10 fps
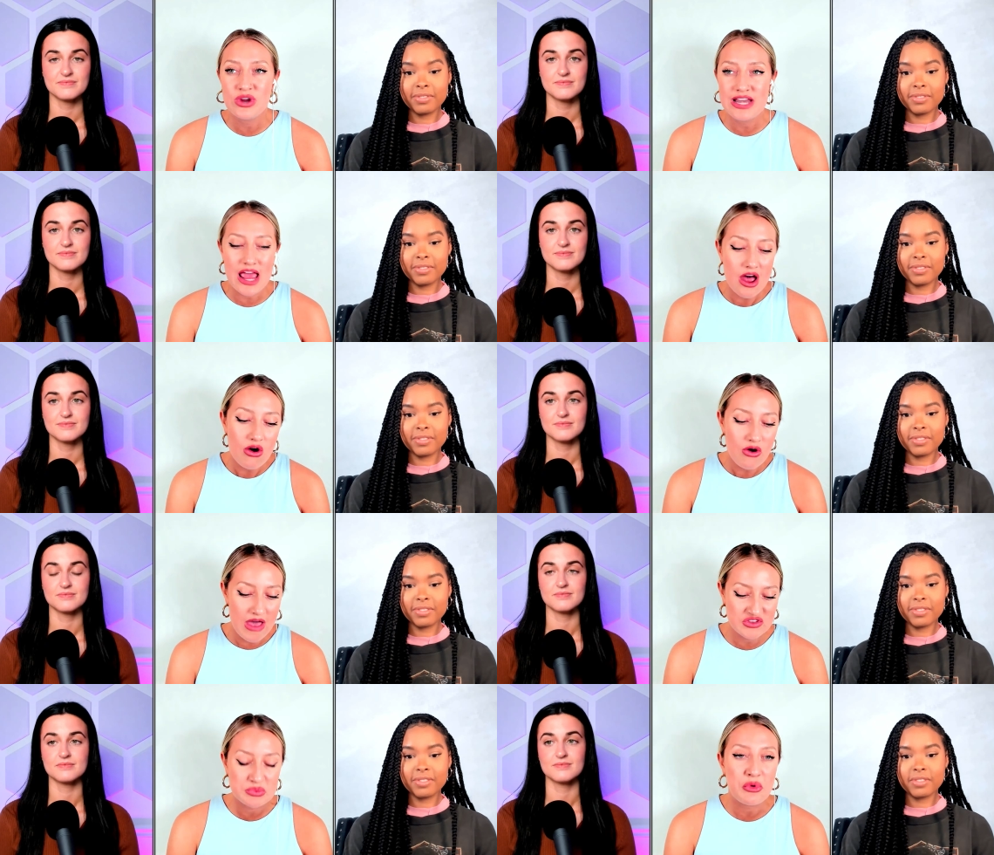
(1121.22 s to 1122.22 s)
Speaker 1: we now
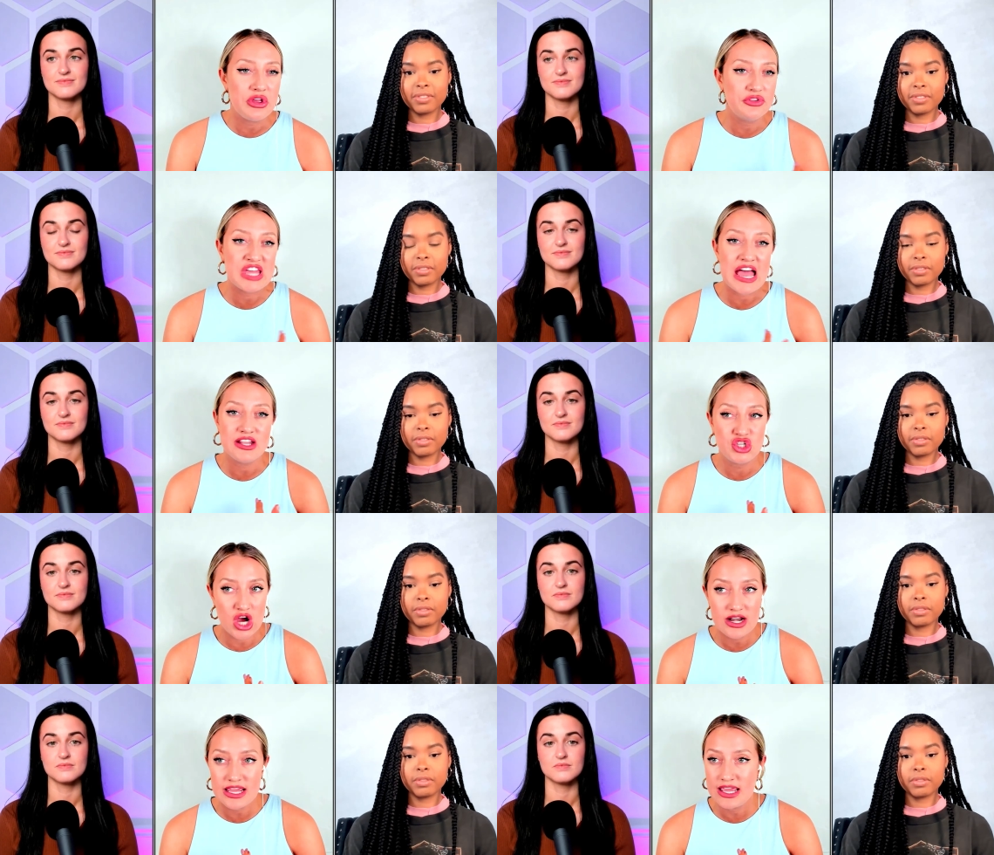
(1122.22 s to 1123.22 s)
have spoiled that
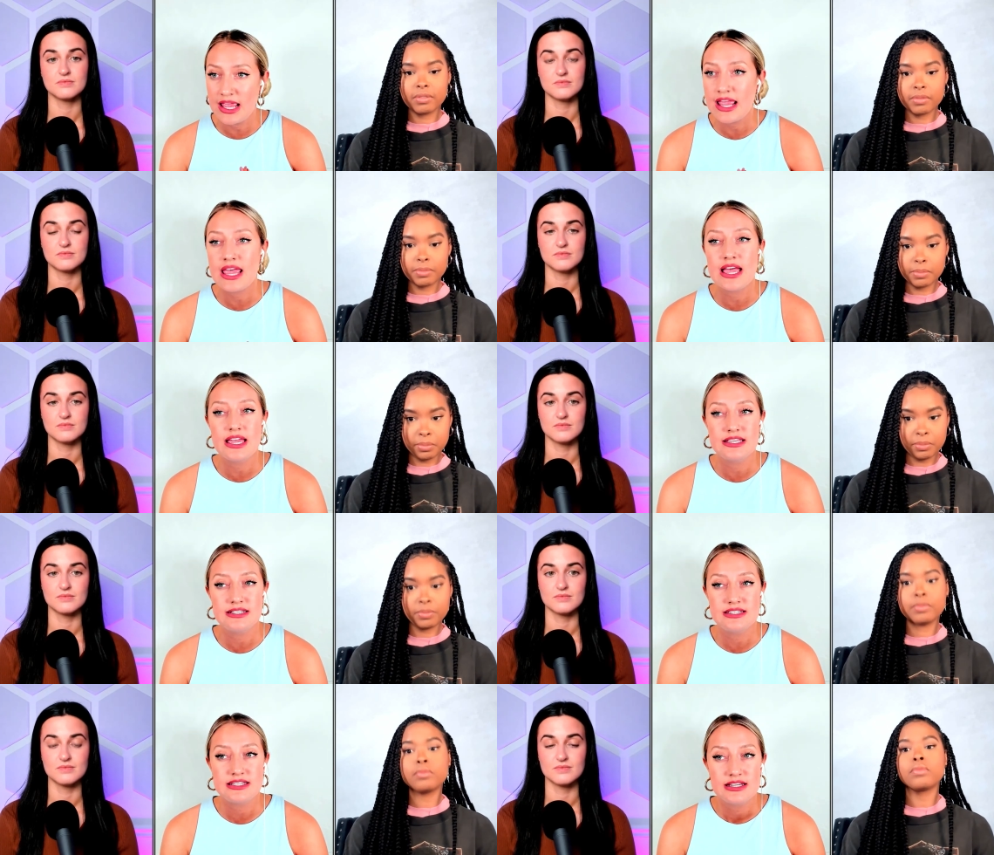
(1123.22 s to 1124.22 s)
Johnny
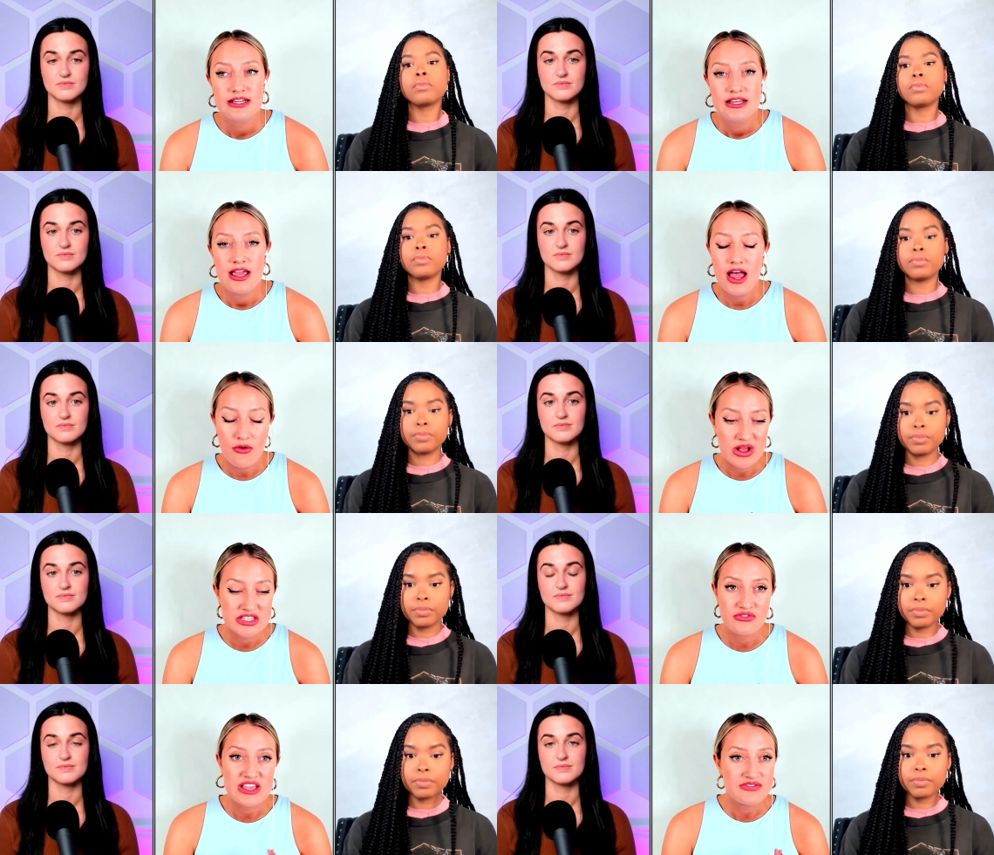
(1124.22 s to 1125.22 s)
and uh,
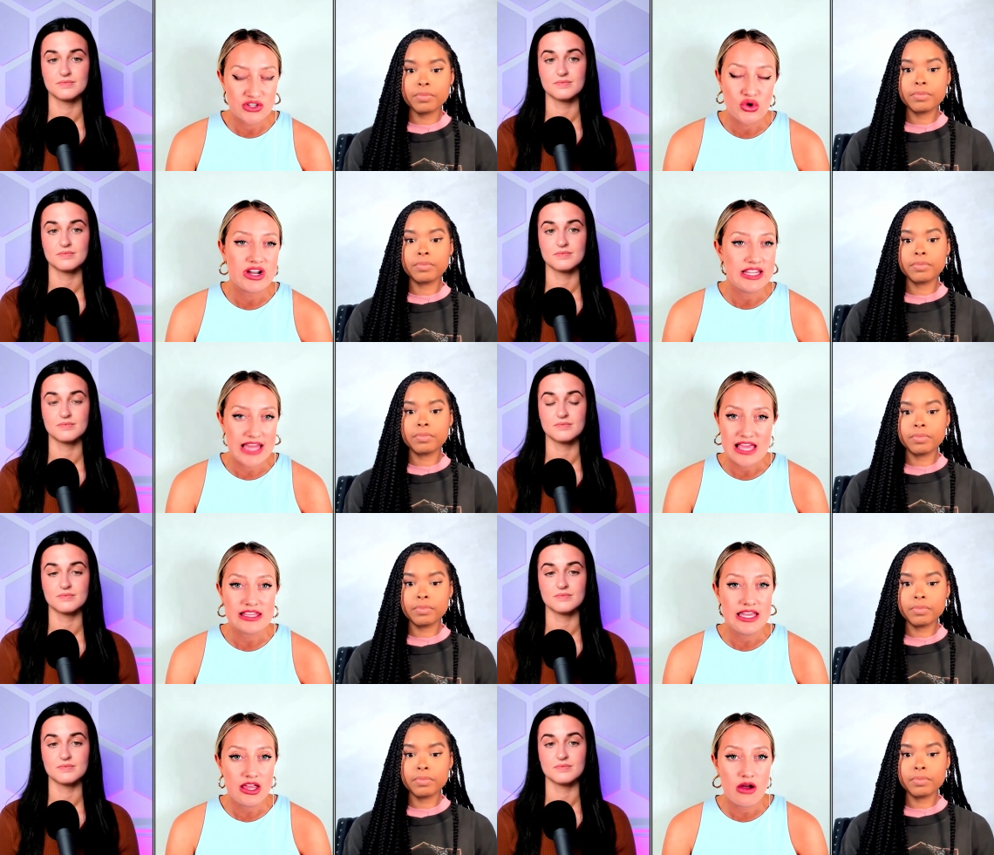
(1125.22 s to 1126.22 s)
what's her face Victoria
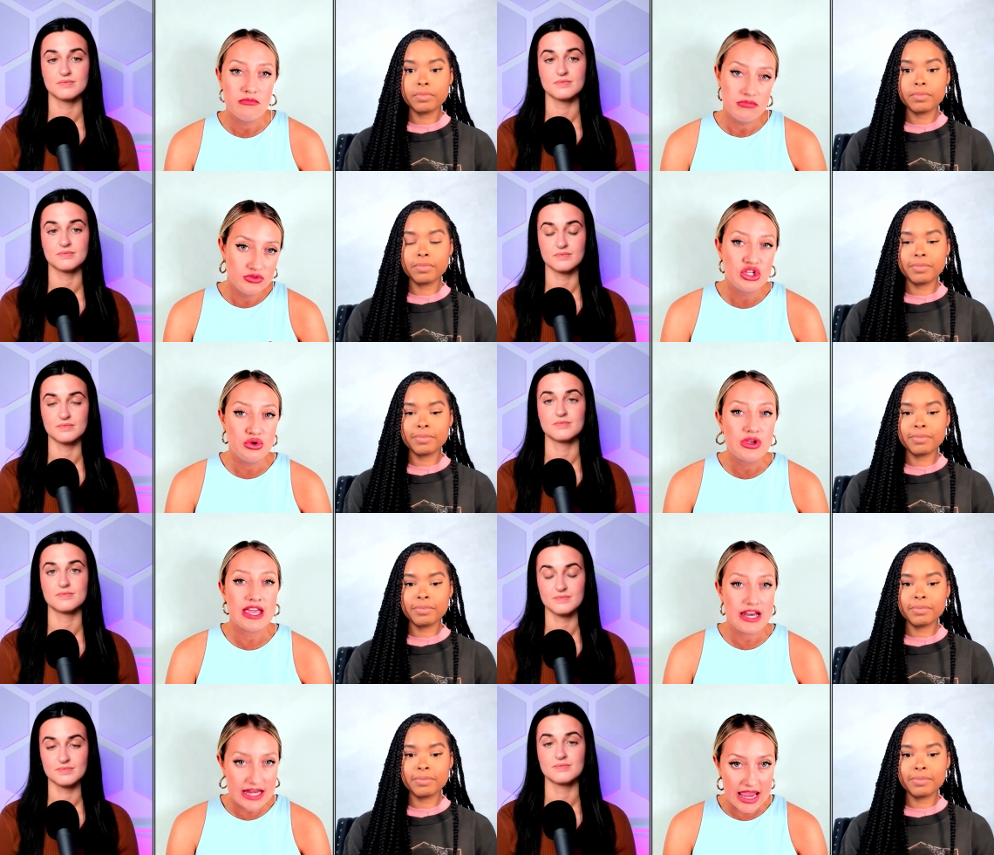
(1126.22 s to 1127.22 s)
likely do
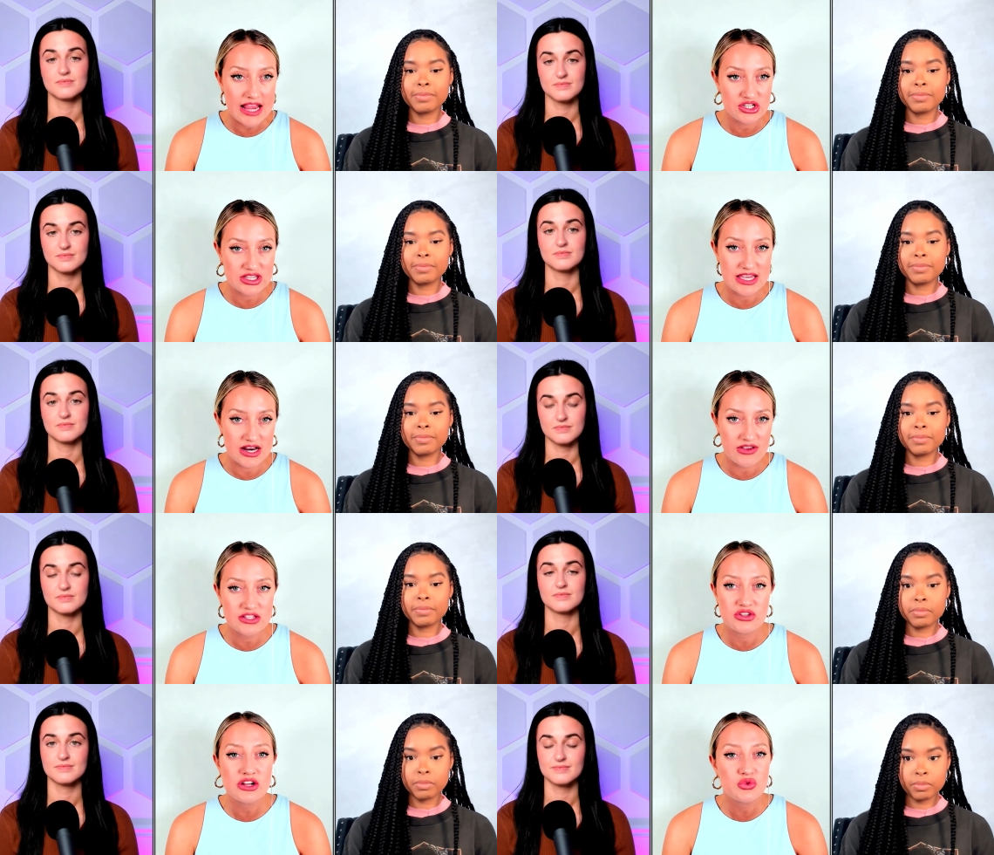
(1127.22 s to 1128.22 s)
get engaged at the end of
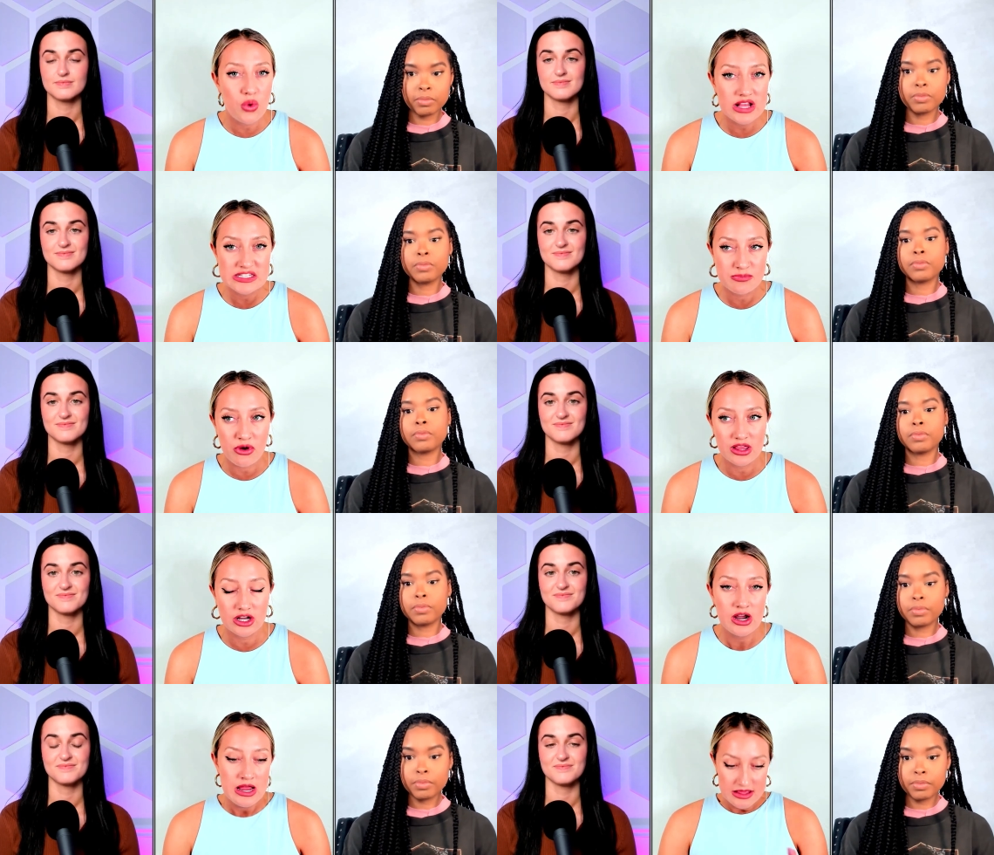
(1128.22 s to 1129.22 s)
it. So there's one
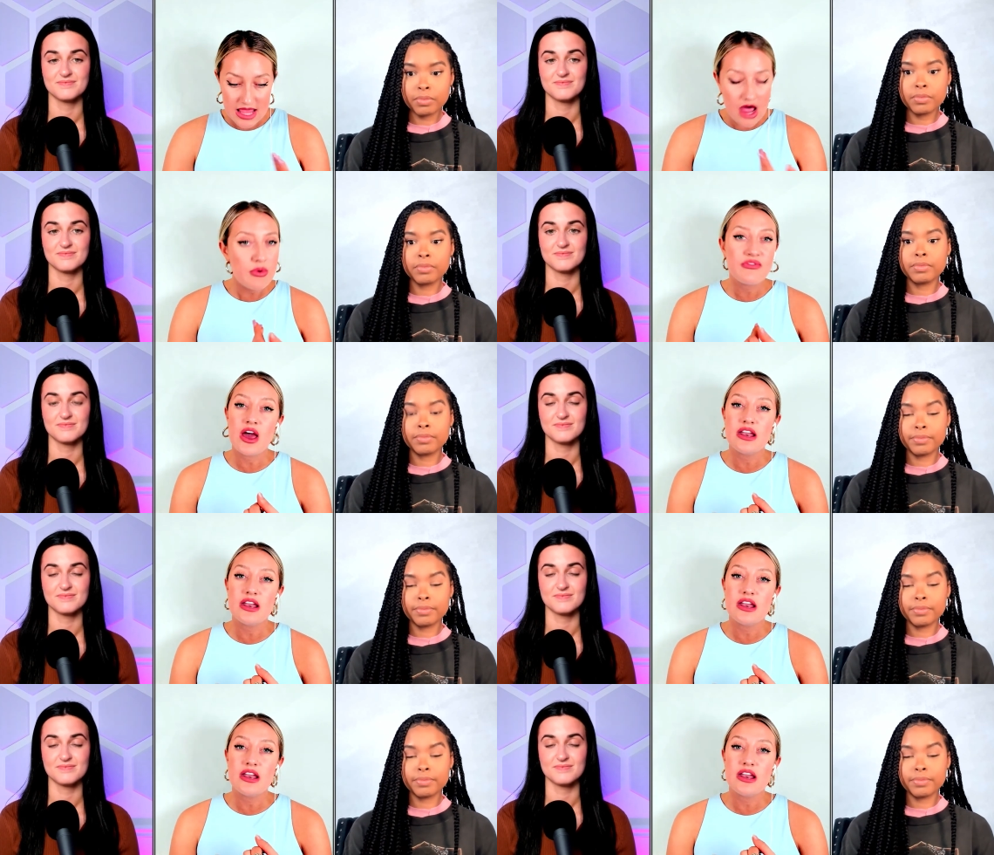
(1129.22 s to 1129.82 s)
spoiler. Now we've